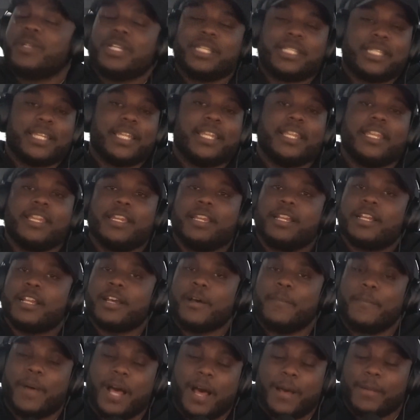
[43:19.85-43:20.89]
in the city,
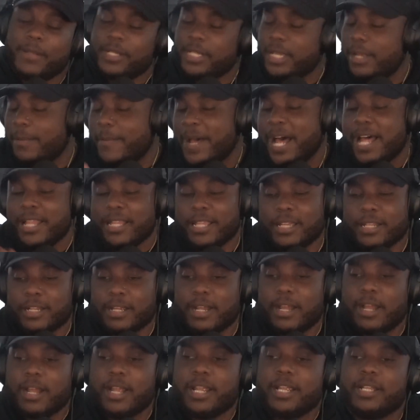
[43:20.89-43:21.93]
come holler at
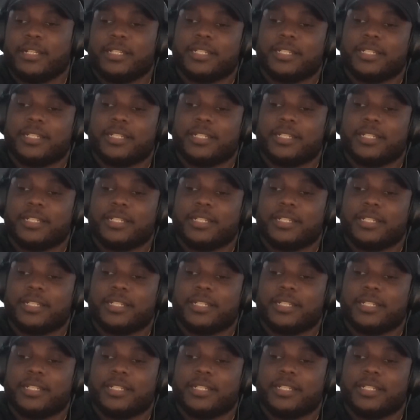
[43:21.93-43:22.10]
her. All right.